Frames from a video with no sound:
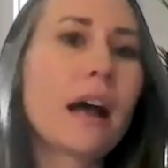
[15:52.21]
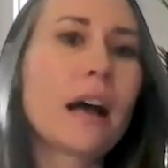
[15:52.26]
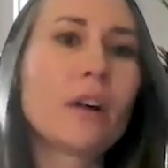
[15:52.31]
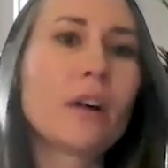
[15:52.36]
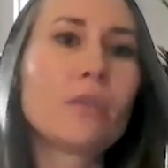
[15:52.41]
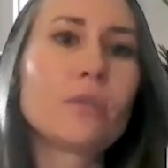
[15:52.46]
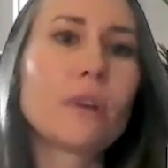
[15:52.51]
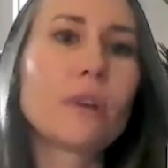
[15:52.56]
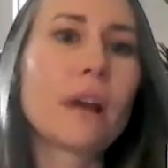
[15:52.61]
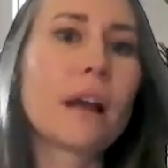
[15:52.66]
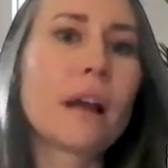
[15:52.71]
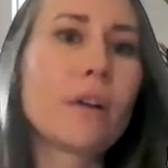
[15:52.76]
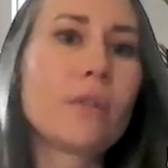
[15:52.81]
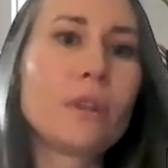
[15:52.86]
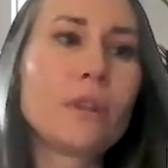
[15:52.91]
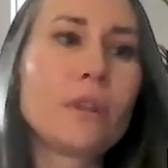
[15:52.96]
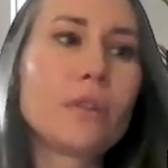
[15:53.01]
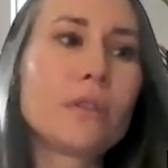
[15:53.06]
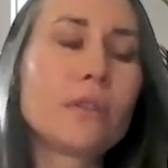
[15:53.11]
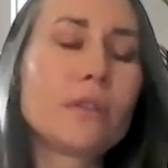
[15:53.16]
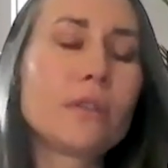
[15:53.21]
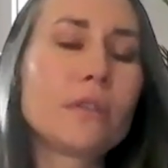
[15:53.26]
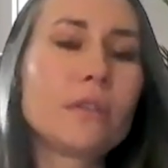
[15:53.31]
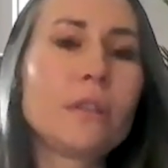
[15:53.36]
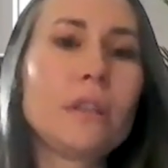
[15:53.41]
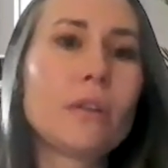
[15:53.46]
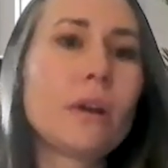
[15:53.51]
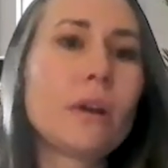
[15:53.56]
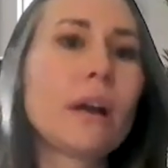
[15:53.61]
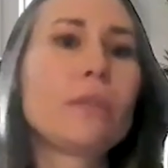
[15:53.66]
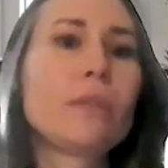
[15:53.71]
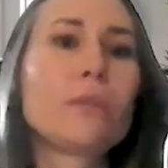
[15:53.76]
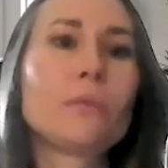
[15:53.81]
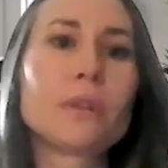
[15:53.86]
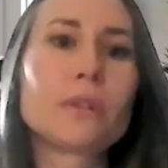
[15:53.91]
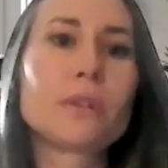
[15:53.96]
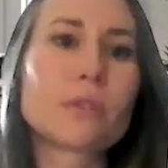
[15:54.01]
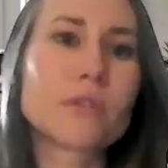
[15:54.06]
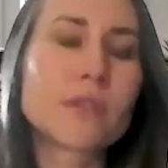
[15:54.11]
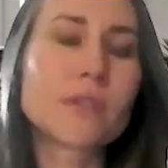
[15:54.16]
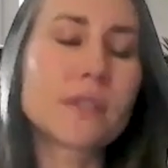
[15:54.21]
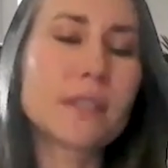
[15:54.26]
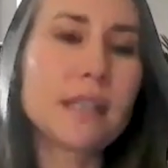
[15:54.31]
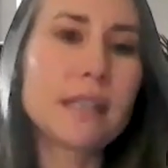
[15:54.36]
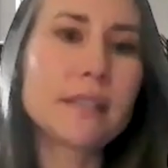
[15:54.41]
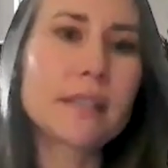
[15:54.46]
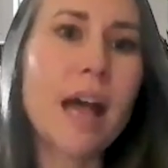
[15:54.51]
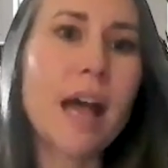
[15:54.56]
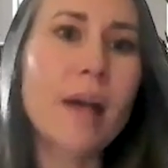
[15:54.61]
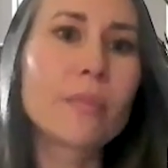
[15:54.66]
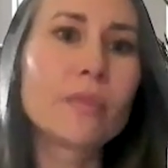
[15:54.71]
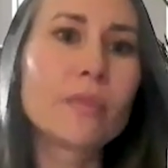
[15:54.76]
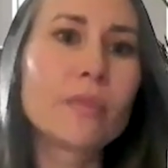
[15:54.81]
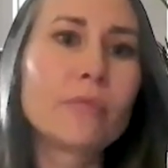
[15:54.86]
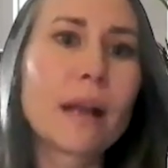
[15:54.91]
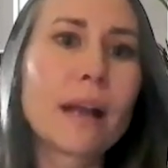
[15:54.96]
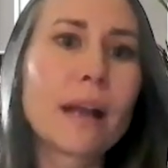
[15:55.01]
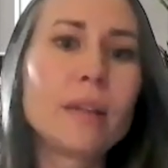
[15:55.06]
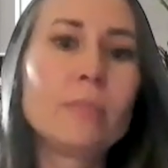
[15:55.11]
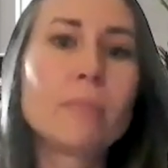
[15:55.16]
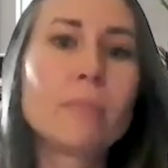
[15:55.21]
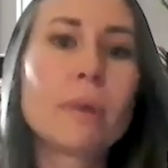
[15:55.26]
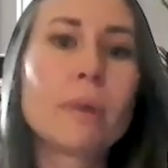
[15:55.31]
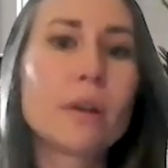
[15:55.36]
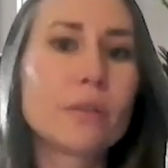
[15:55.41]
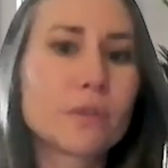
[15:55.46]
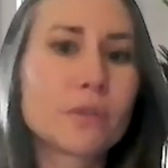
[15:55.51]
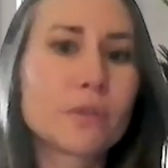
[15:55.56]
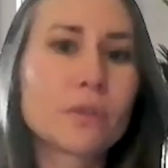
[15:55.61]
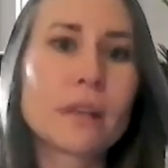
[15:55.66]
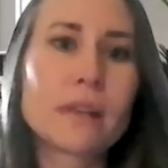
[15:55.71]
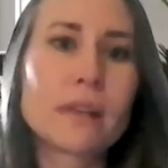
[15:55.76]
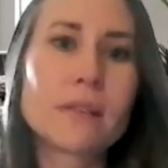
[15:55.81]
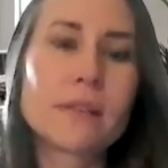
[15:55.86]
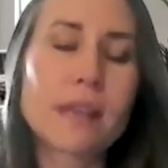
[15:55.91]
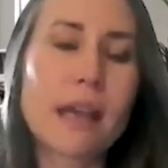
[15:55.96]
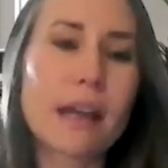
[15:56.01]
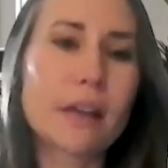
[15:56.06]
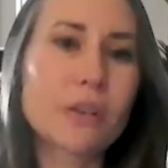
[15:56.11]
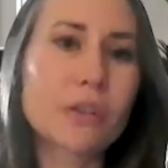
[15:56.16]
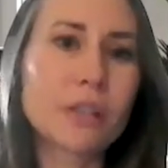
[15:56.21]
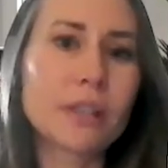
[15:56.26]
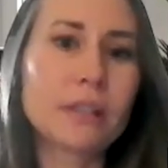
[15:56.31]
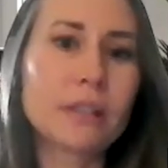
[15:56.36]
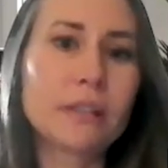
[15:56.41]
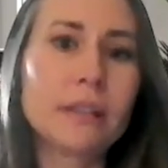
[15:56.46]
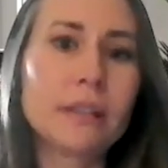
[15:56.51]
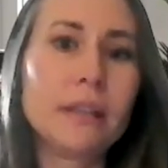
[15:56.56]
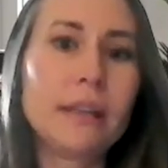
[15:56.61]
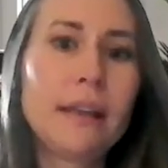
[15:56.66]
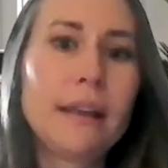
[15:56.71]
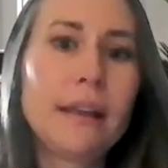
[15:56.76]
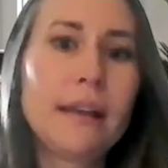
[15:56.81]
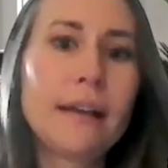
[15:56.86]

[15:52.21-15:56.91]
How how do you you know how do realtors stay top of mind post transaction?